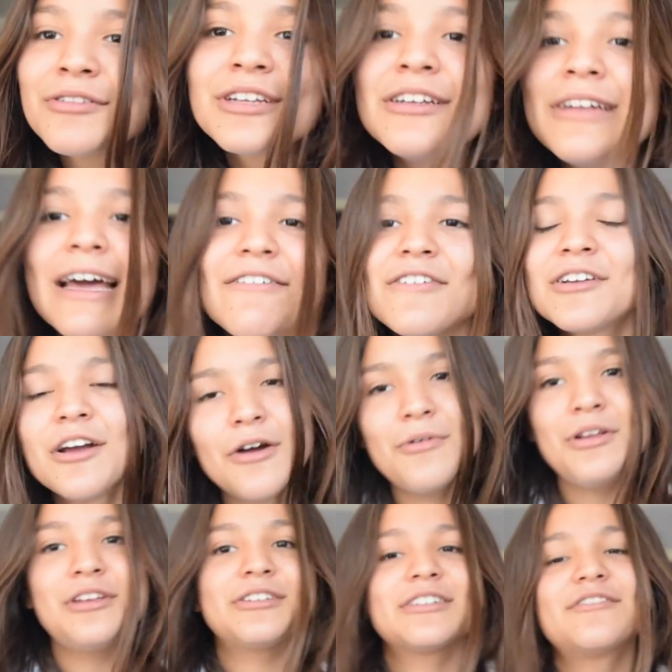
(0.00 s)
You never know
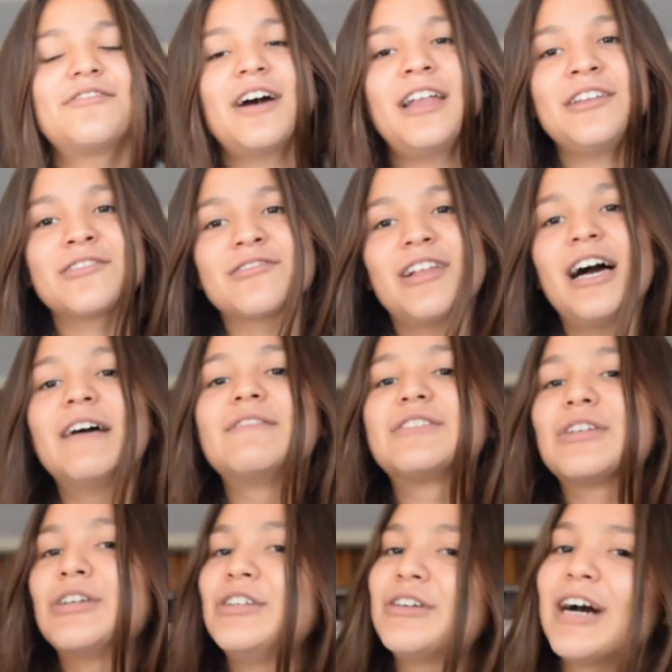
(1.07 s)
when you're gonna find your love,
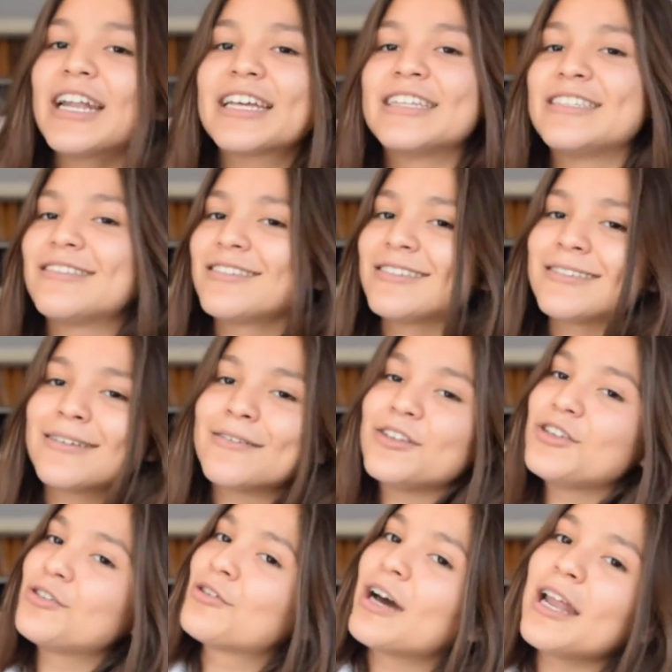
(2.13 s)
so you gotta just,
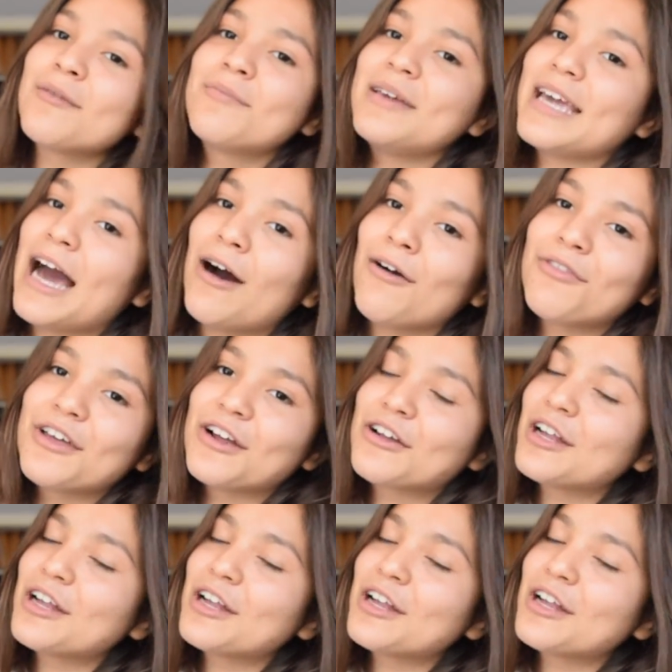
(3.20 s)
you gotta be out there.